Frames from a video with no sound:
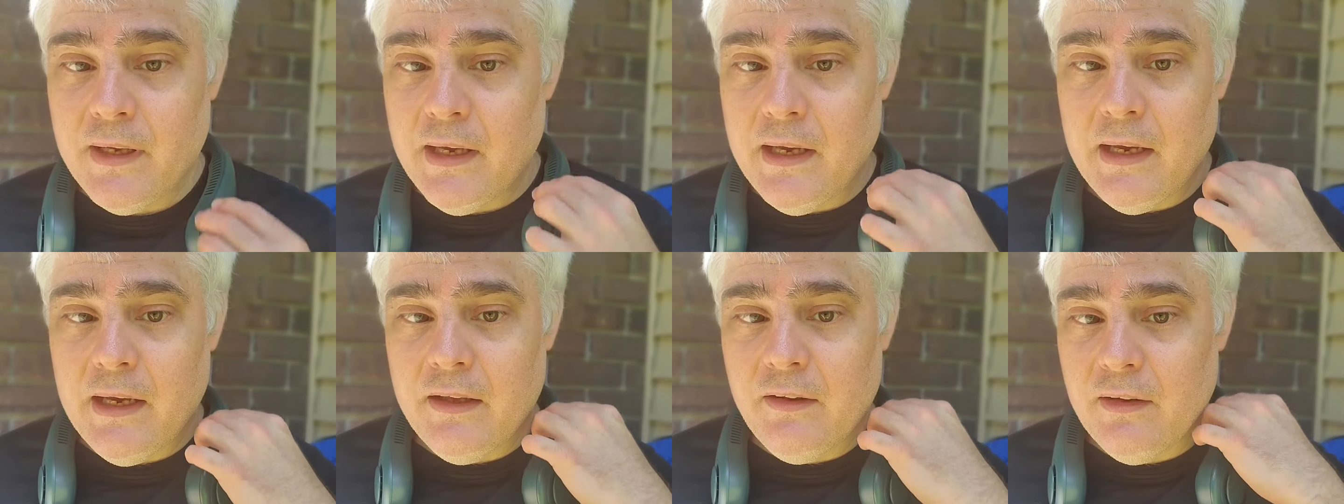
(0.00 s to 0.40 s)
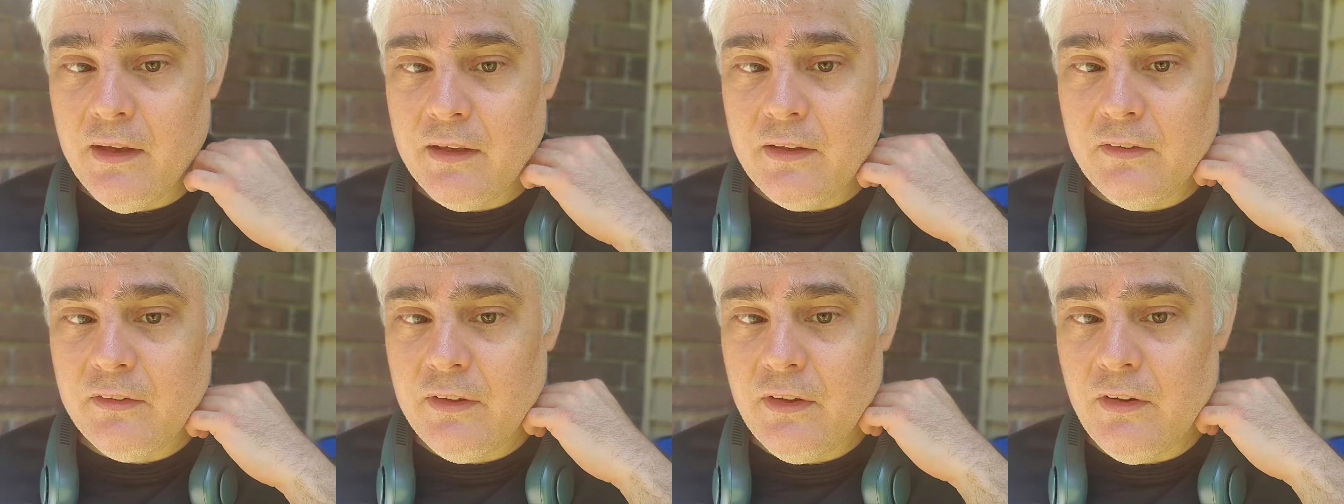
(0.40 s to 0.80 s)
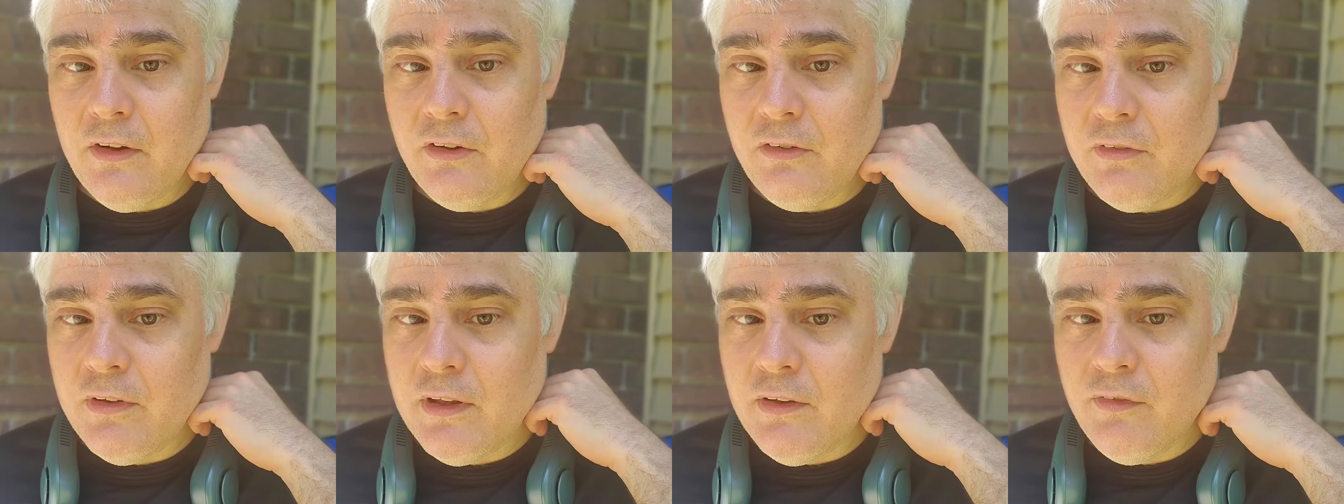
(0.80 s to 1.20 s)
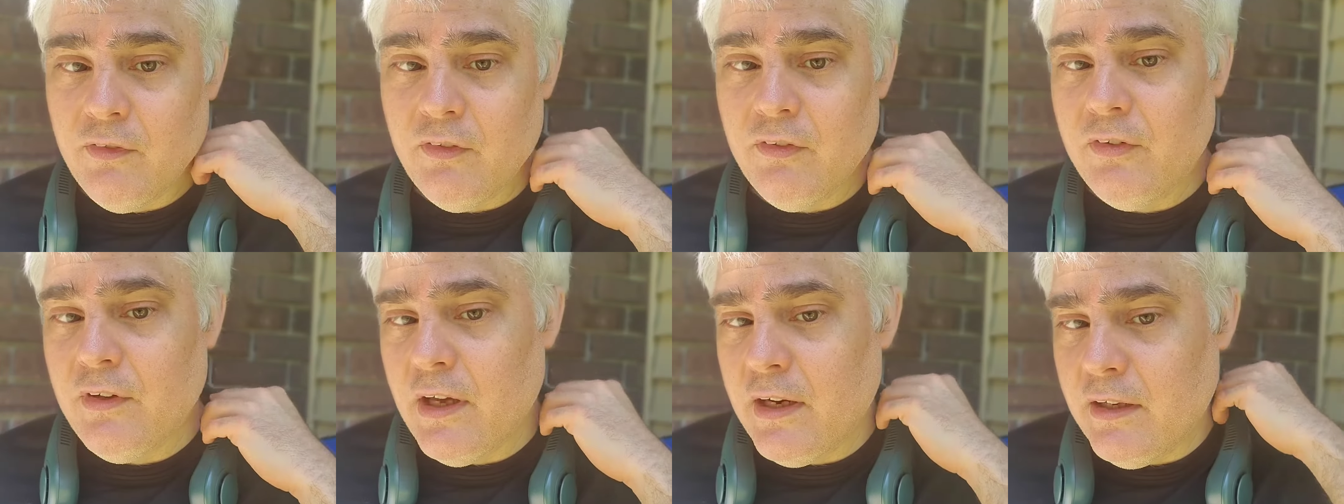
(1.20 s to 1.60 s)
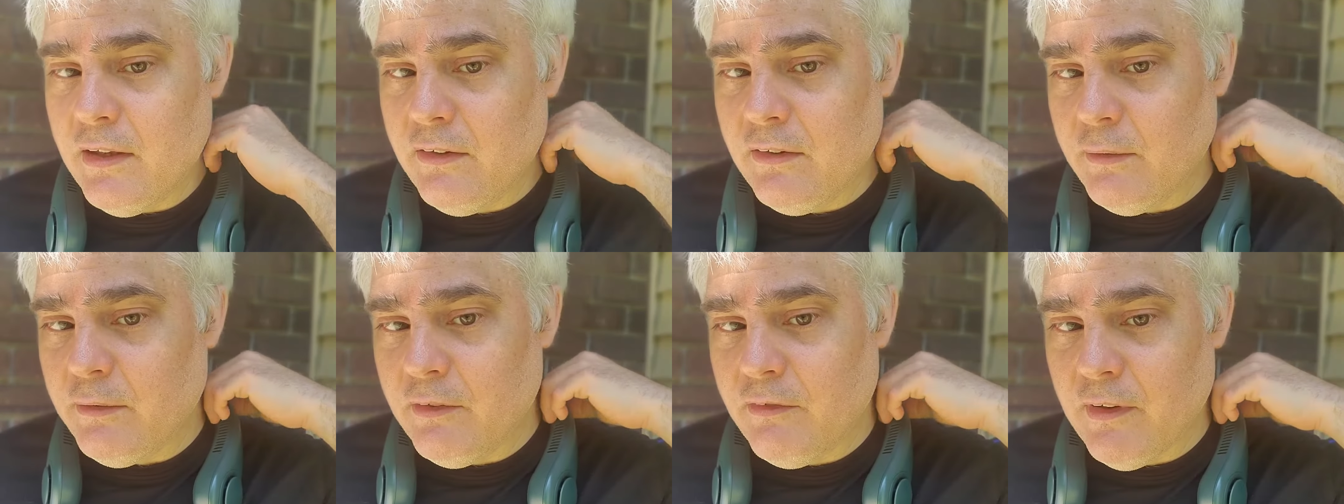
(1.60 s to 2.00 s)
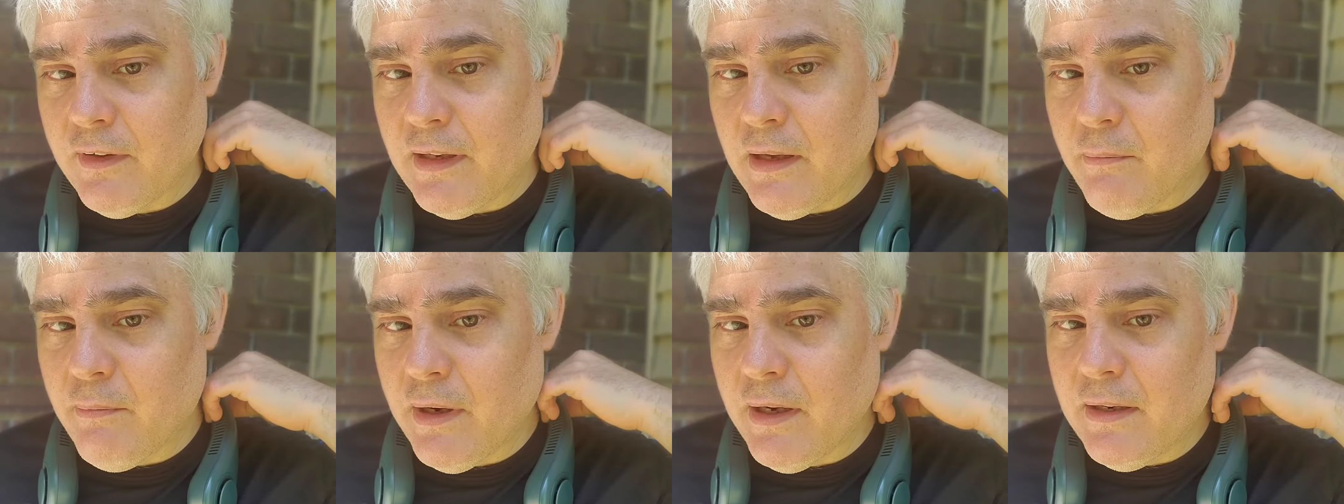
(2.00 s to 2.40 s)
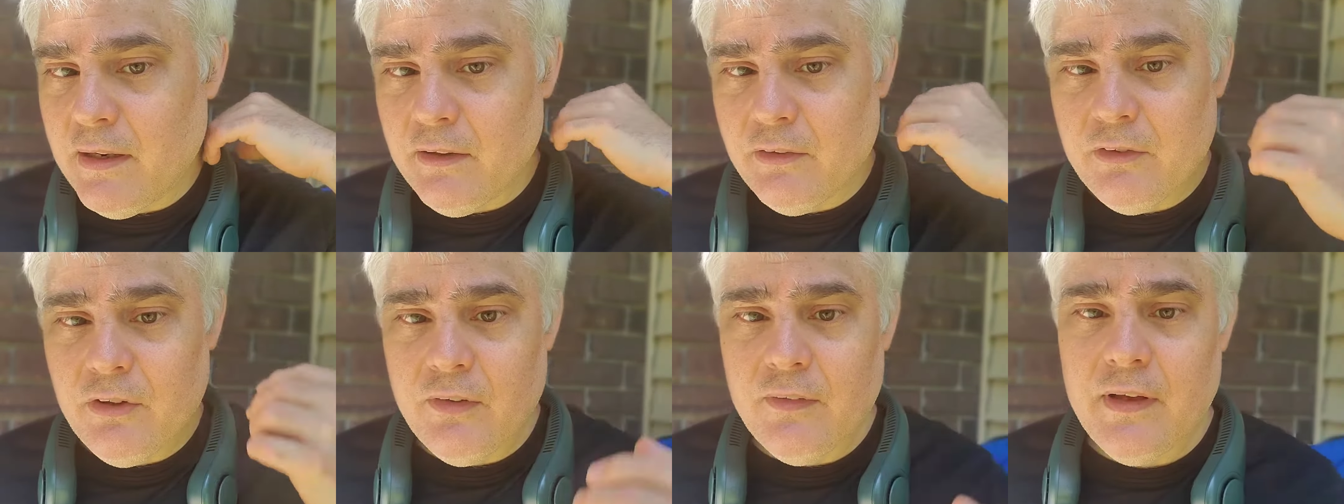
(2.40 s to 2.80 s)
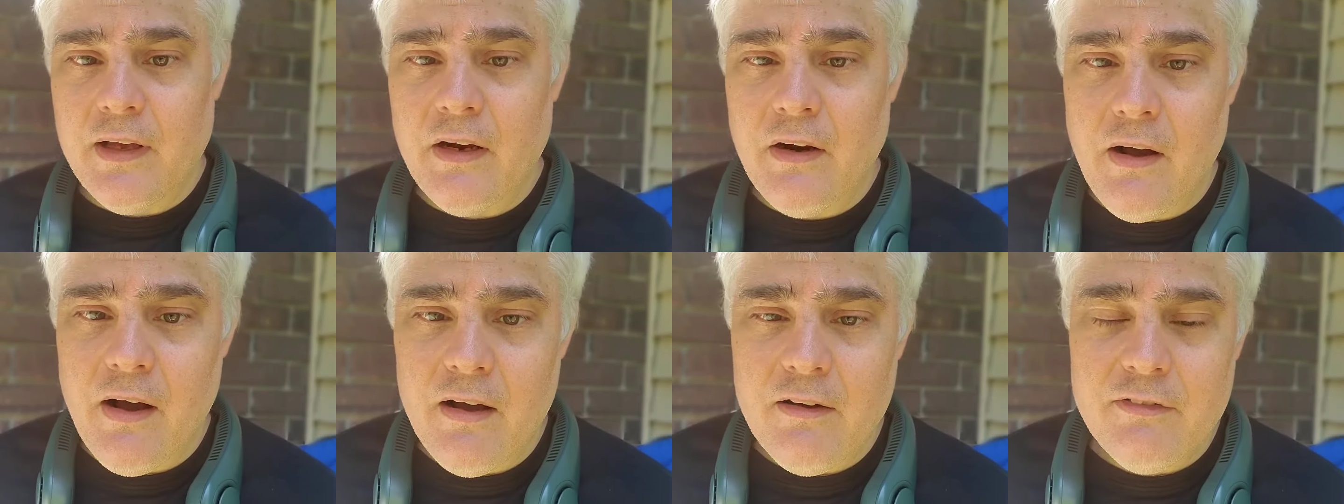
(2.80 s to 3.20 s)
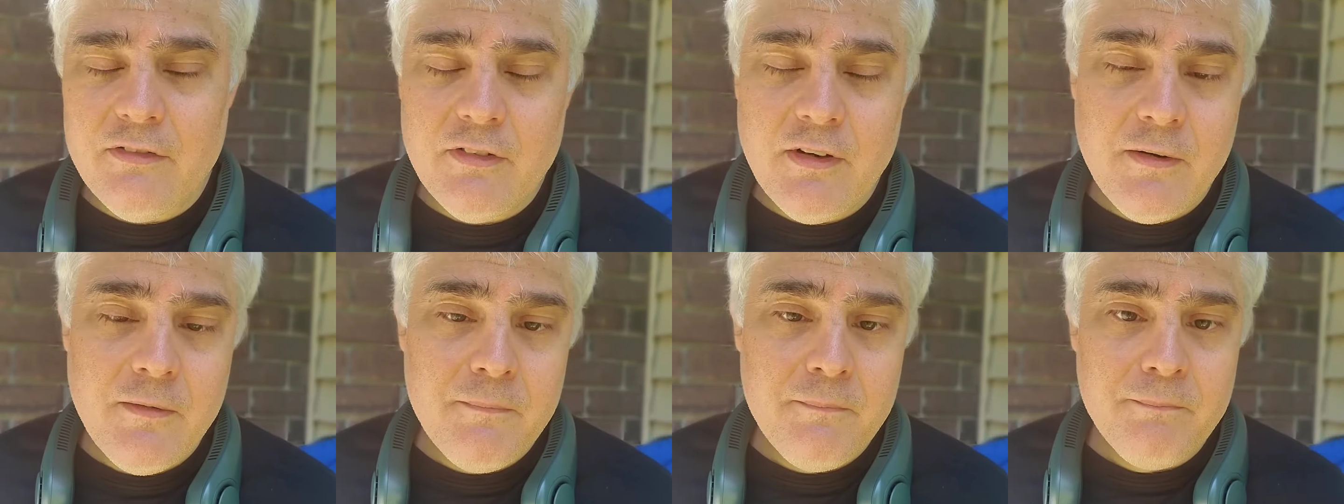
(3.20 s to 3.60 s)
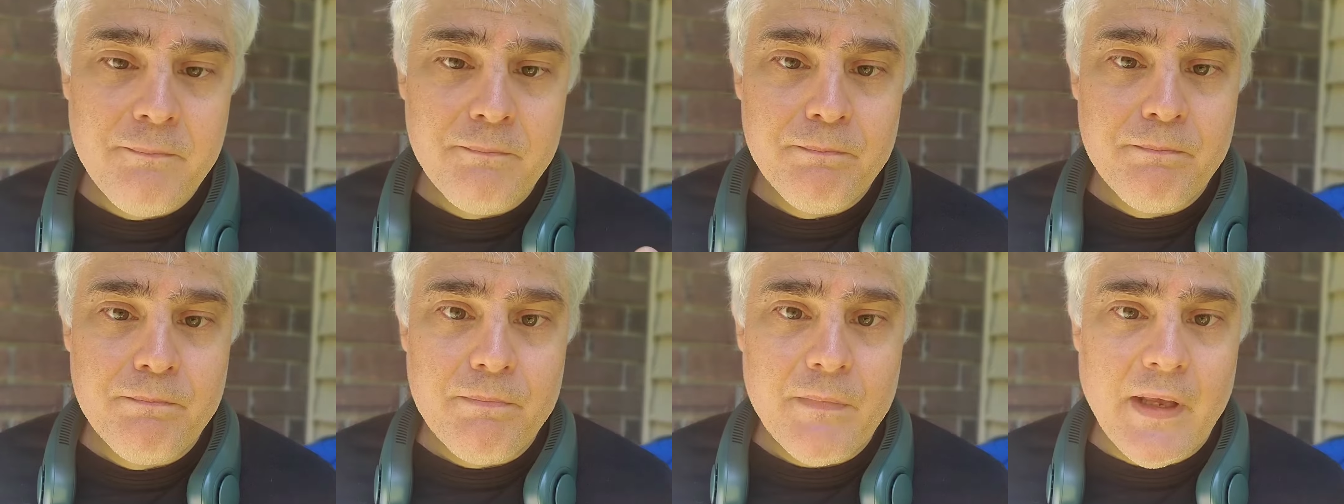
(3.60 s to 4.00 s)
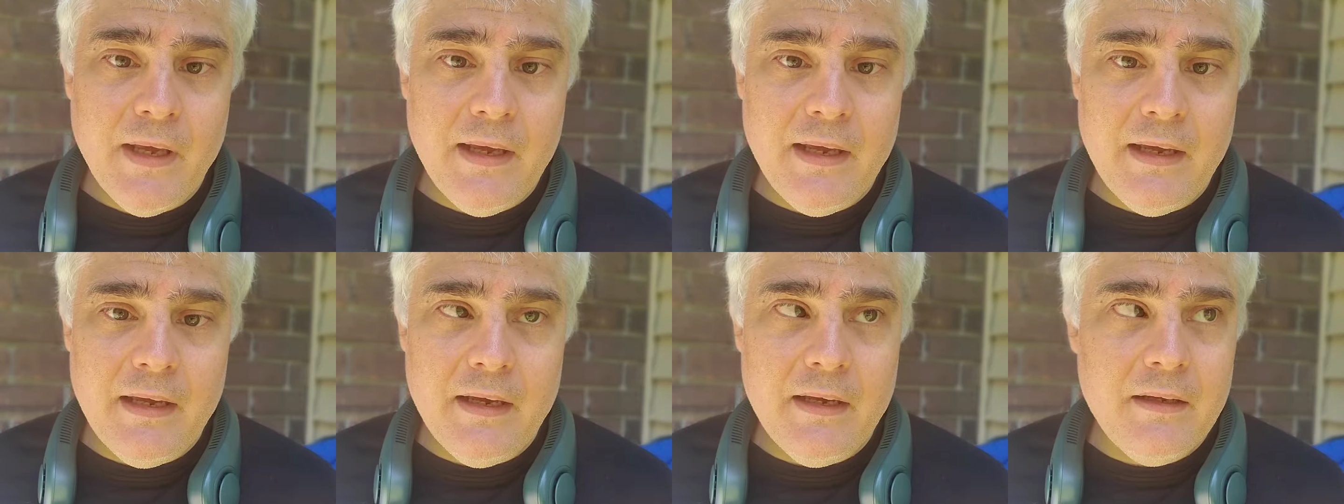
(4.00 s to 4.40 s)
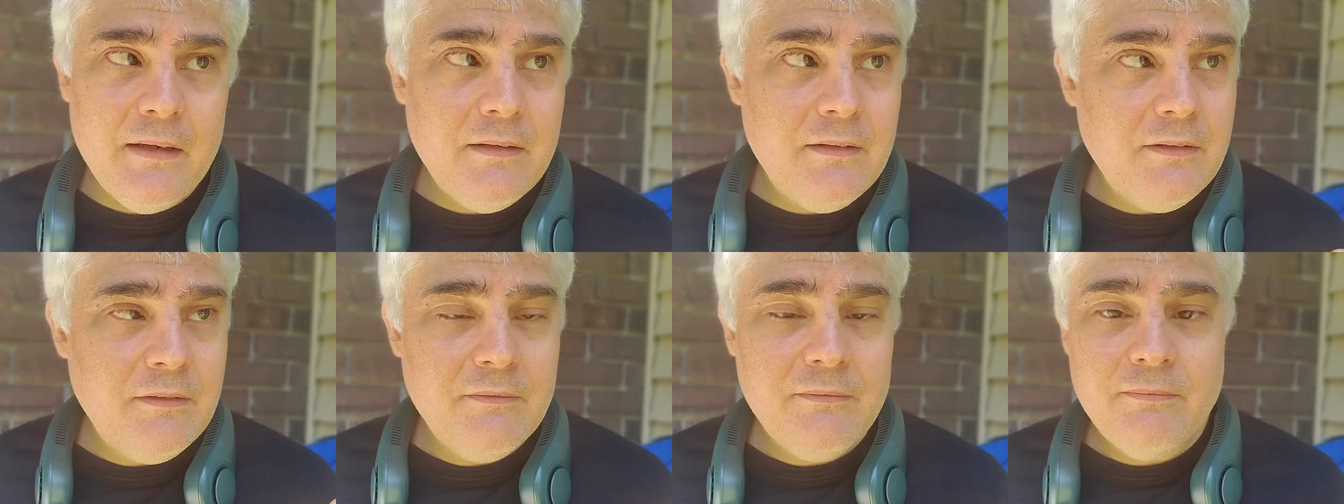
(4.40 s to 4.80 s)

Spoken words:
And like I said, the 3 different settings. Let me find that button, I'll turn that off, and